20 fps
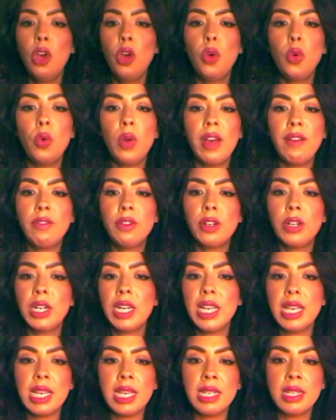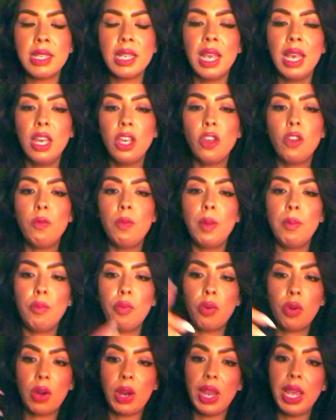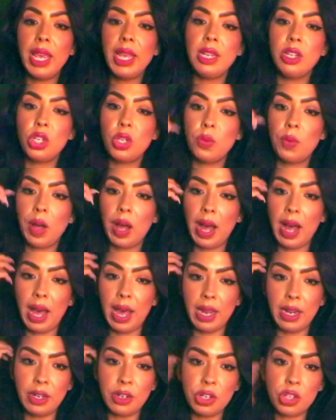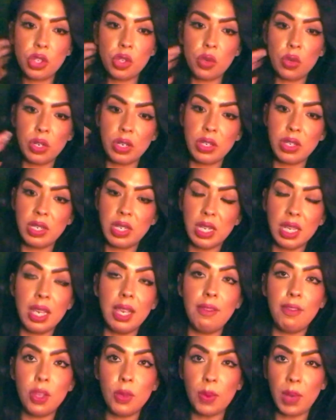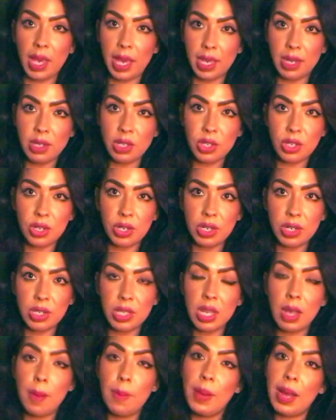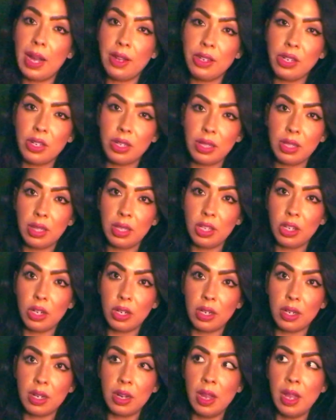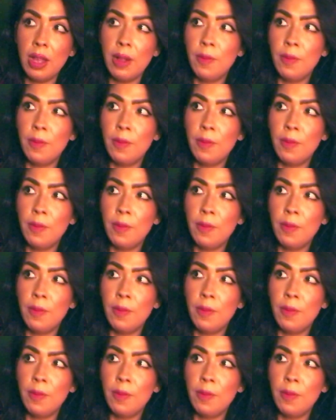whoever it is, you've been praying to a higher source to give you answers about your your